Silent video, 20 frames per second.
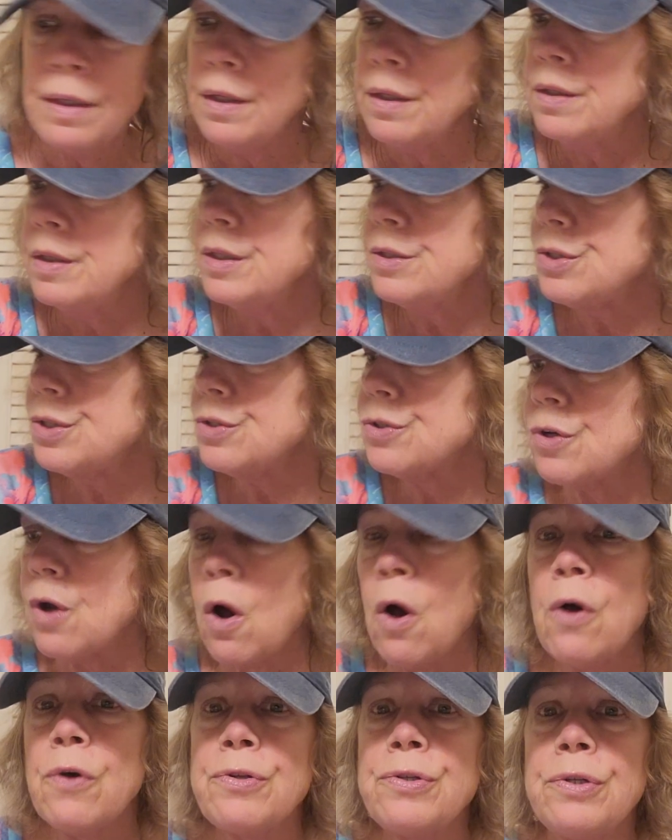this is
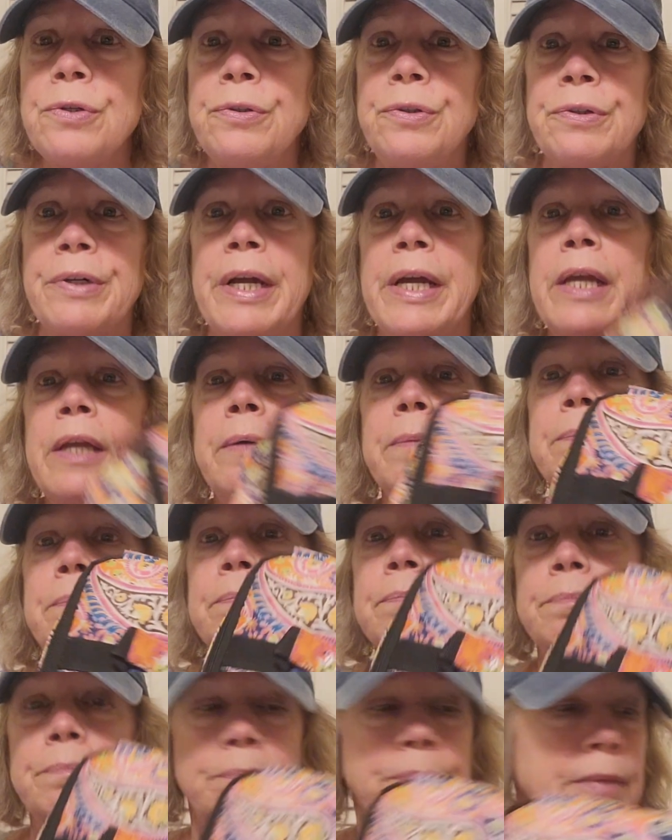also great,
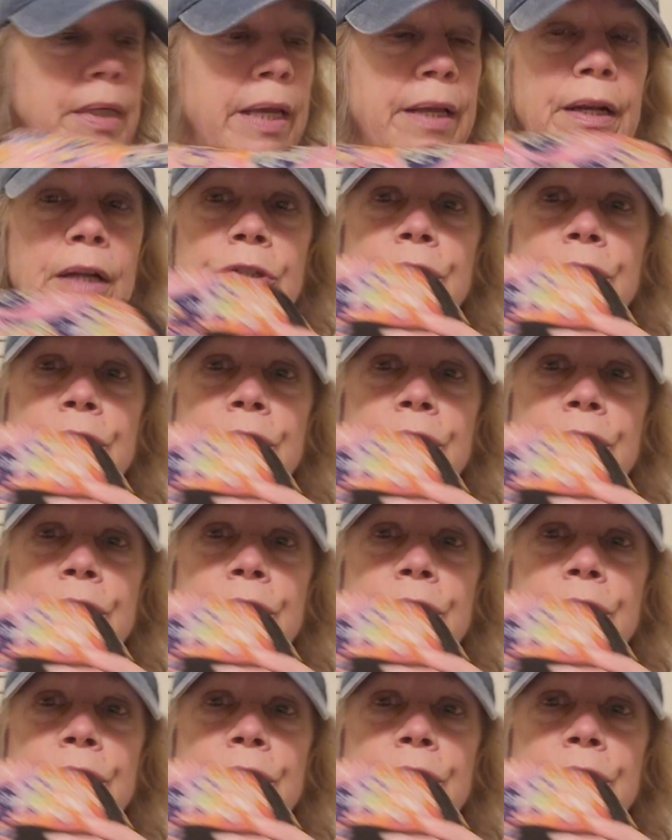and